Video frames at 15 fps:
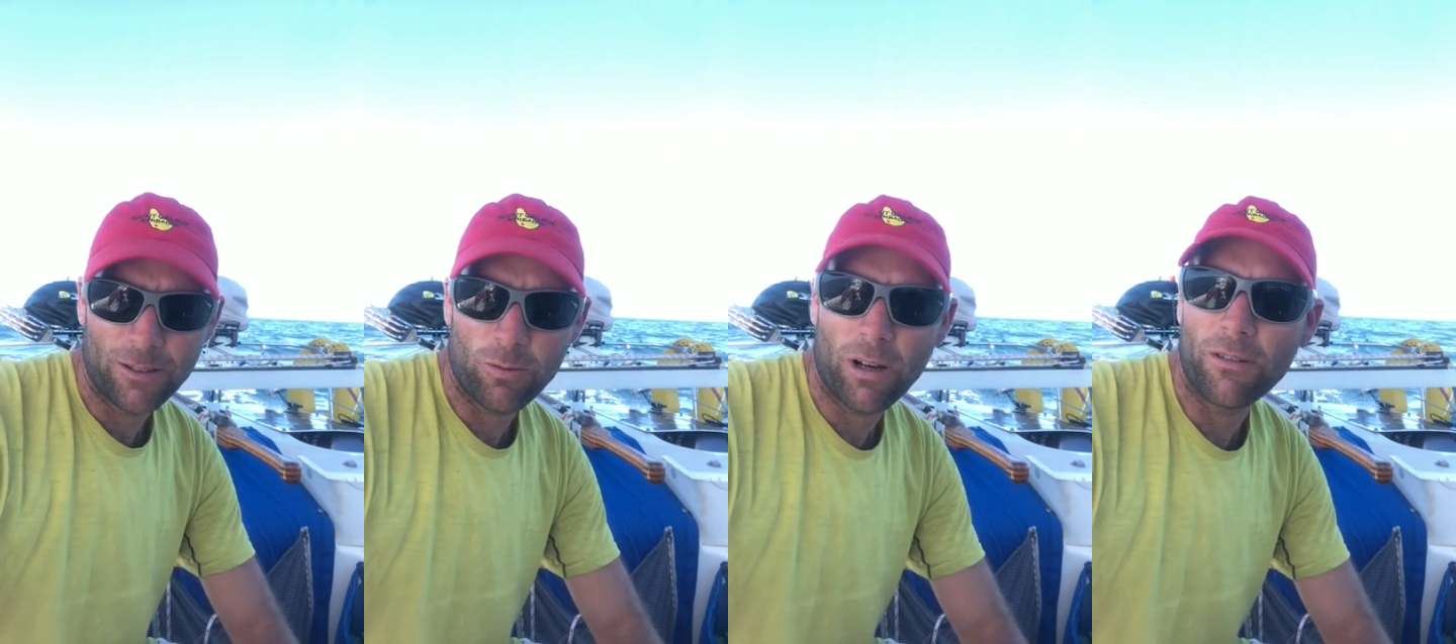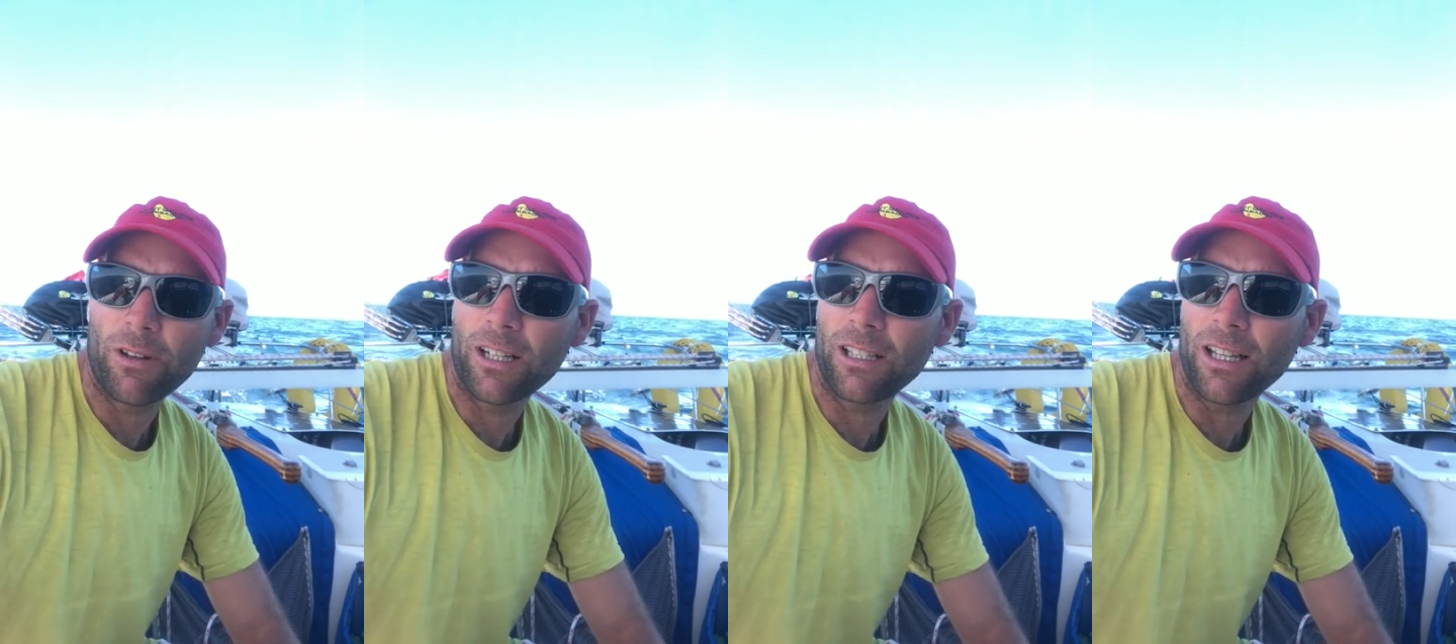
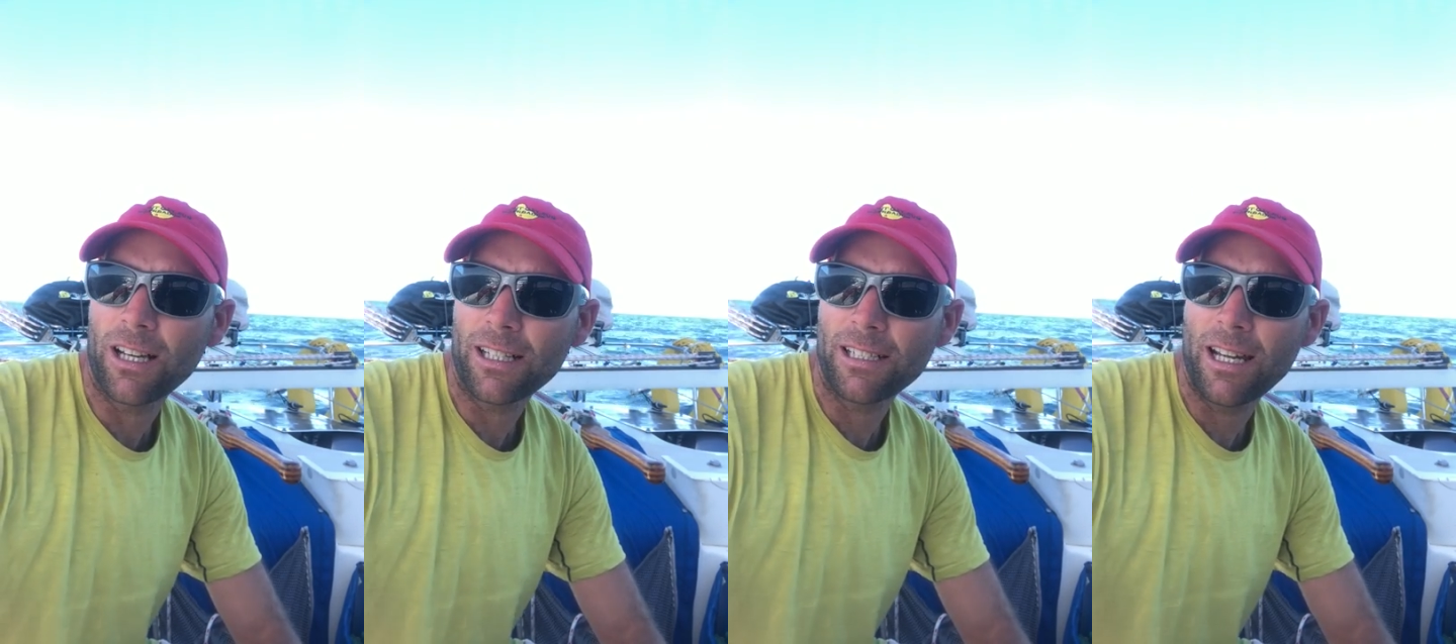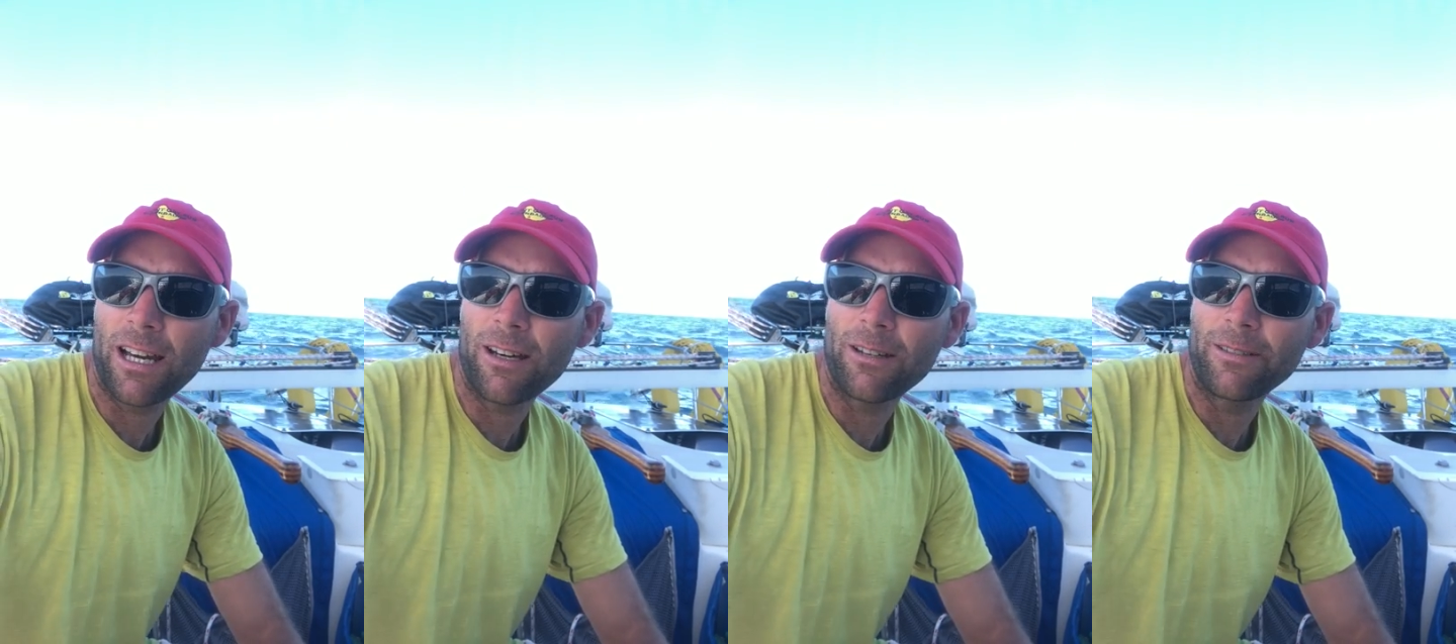12 o'clock
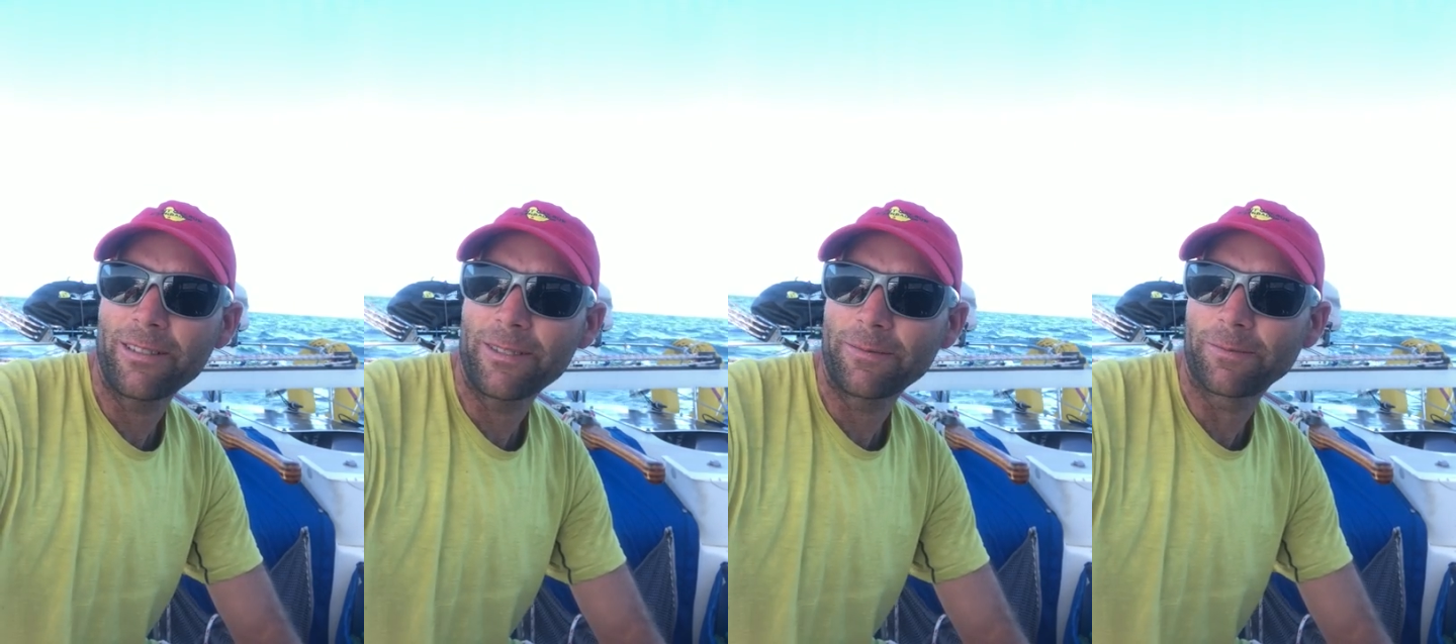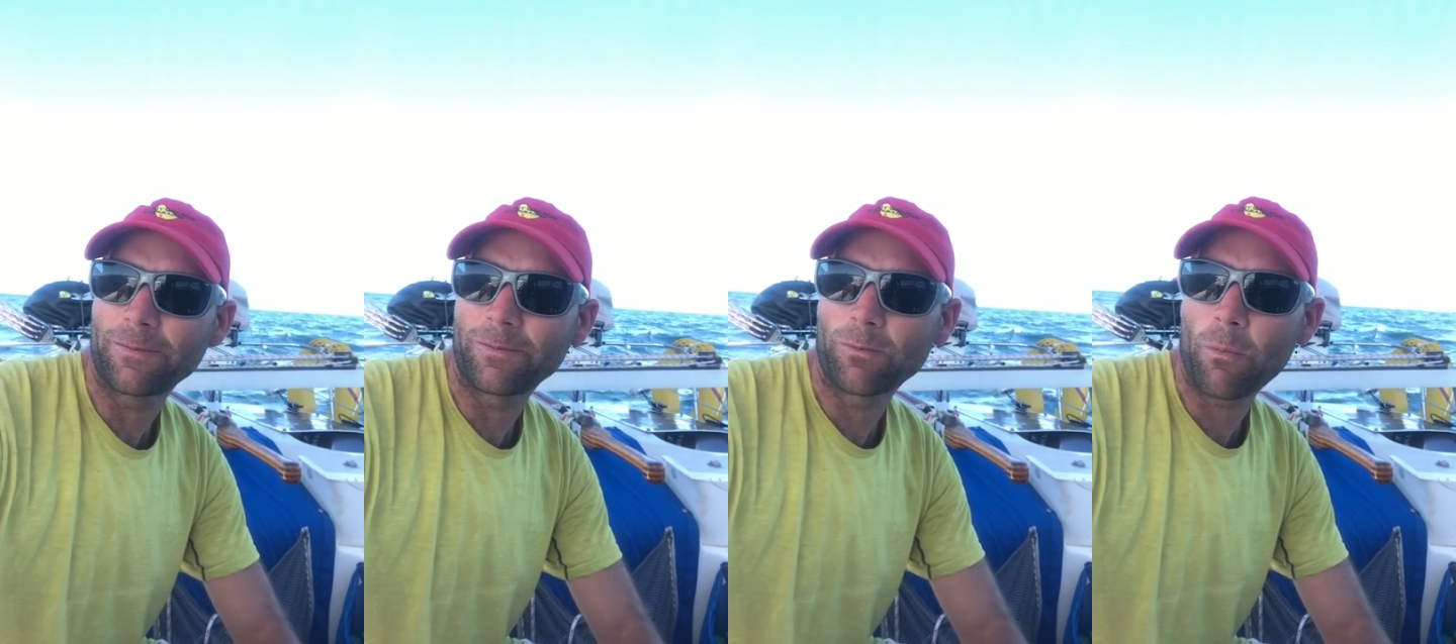now,
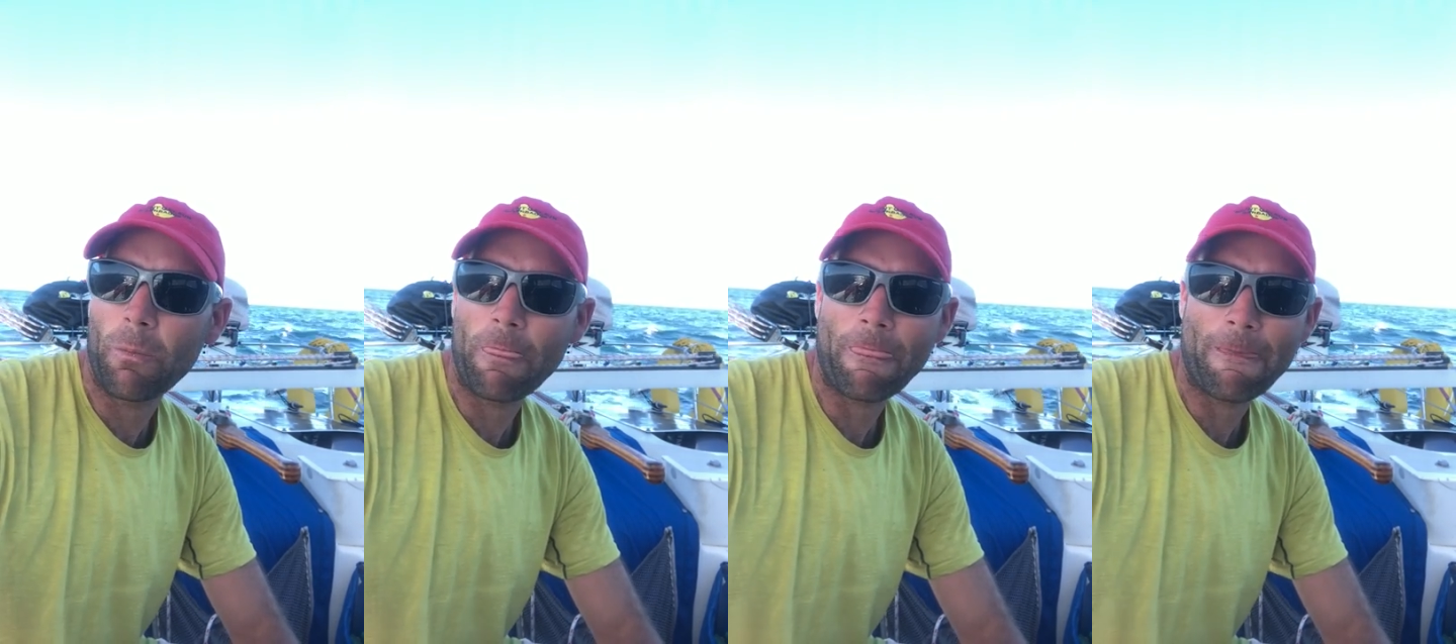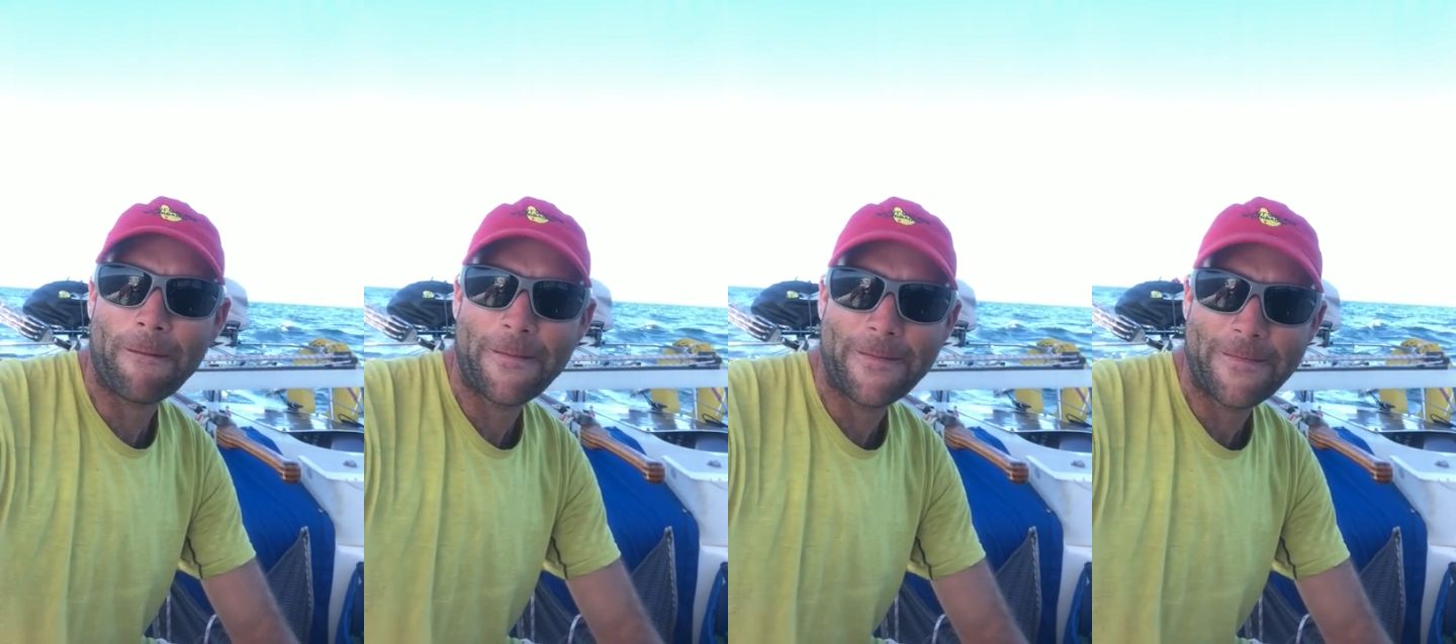
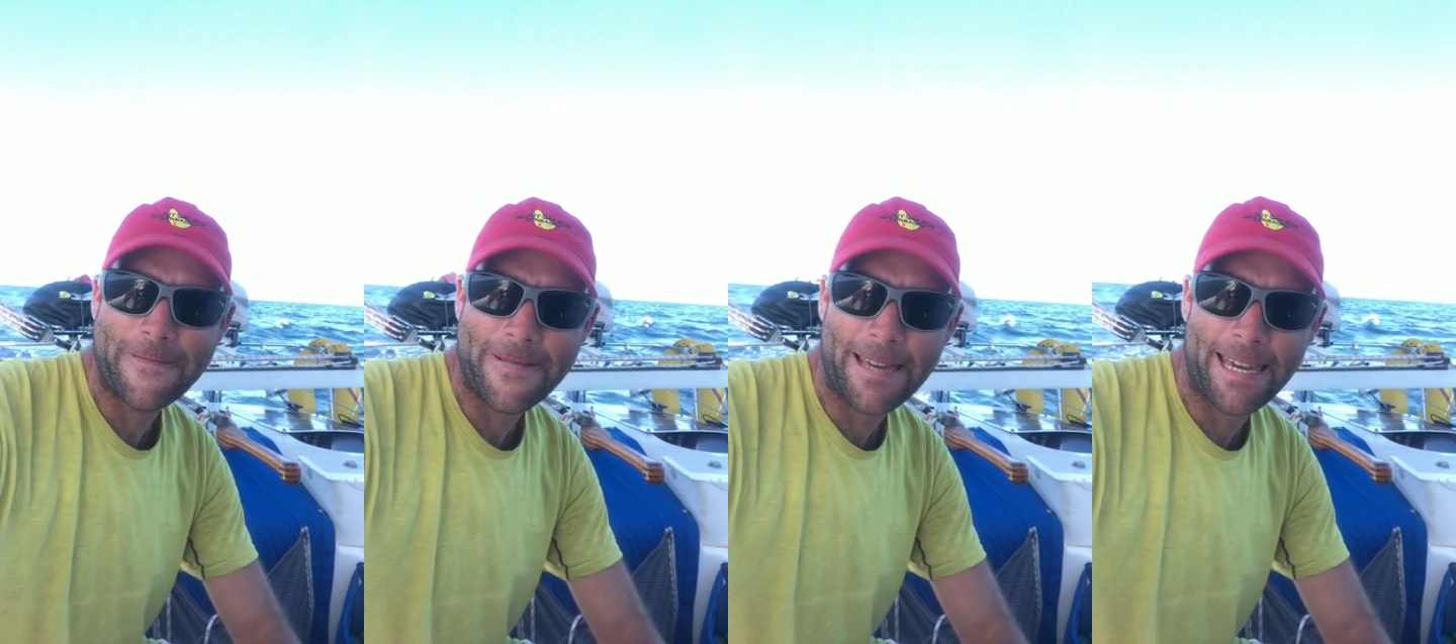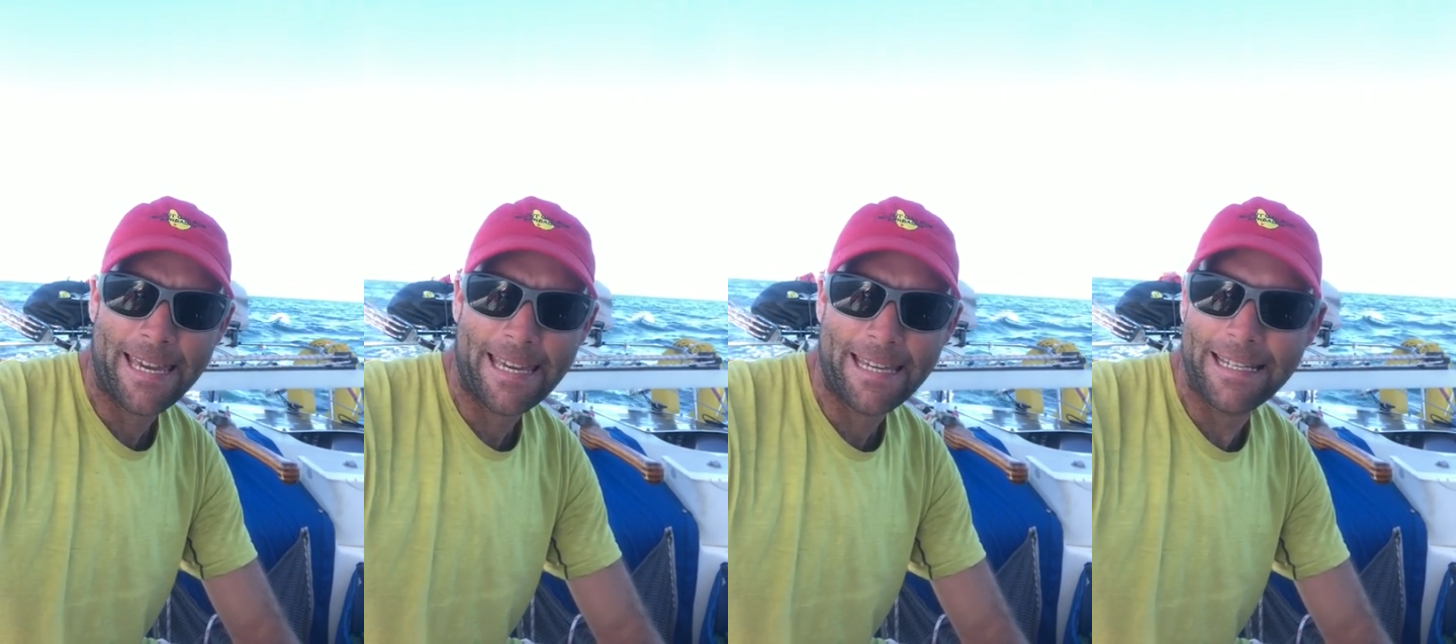
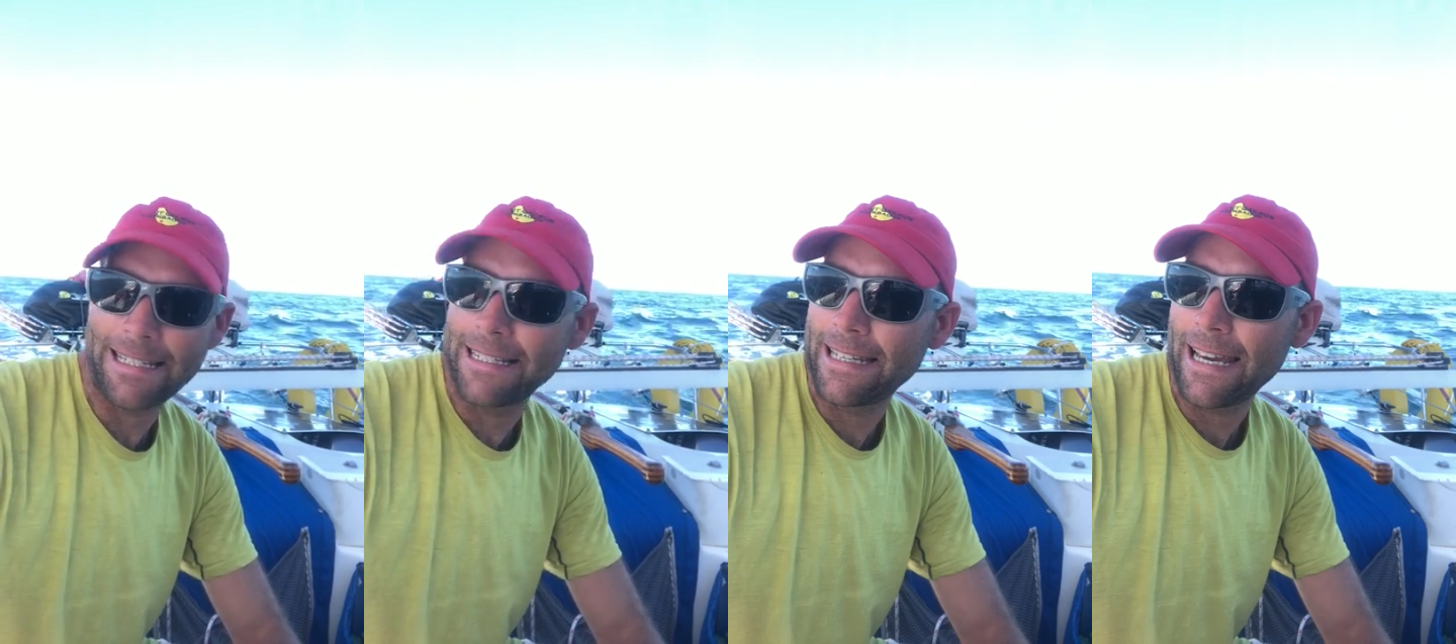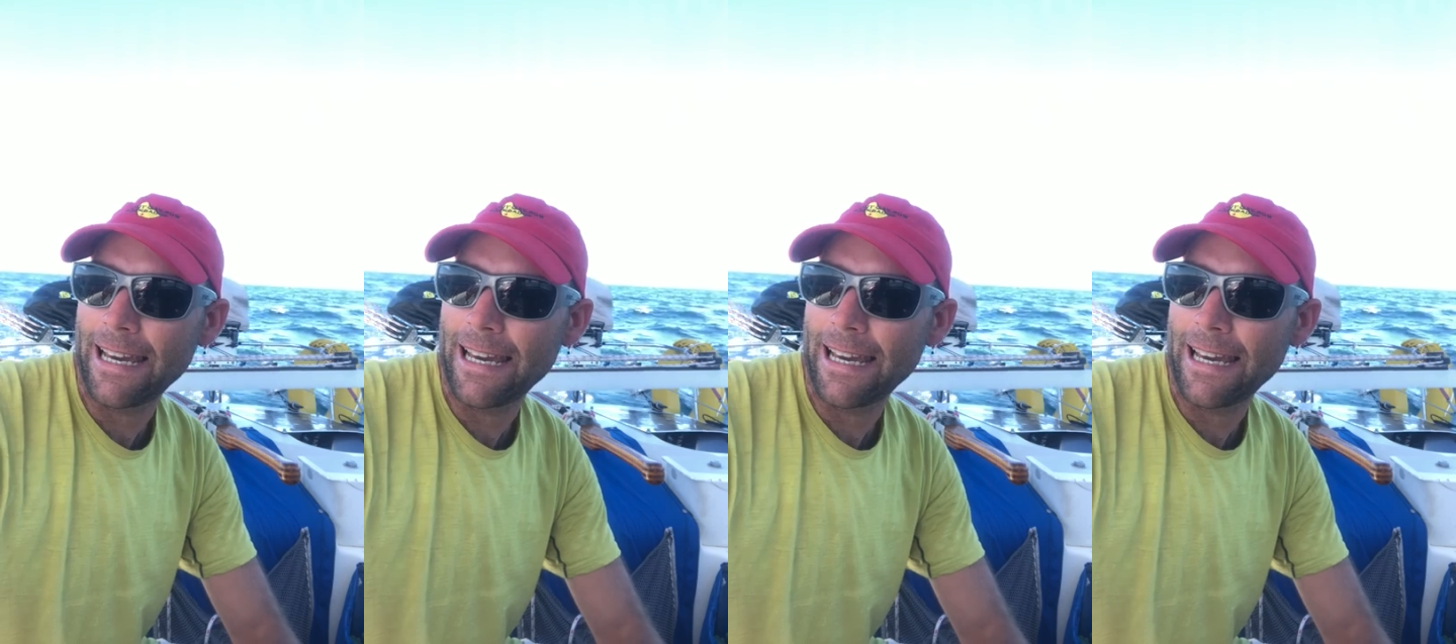and